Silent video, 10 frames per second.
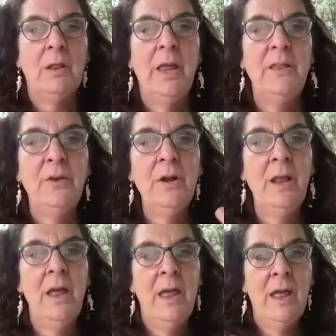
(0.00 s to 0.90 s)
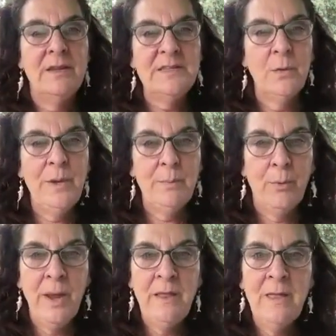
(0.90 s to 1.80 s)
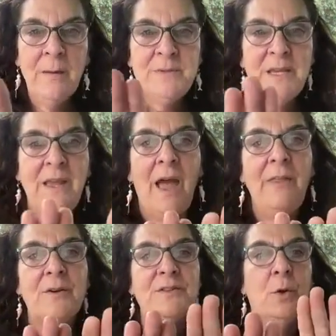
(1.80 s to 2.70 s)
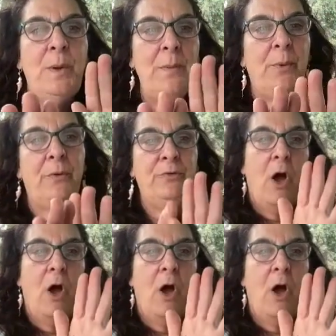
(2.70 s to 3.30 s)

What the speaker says: Like they're going to, so we bring them together so people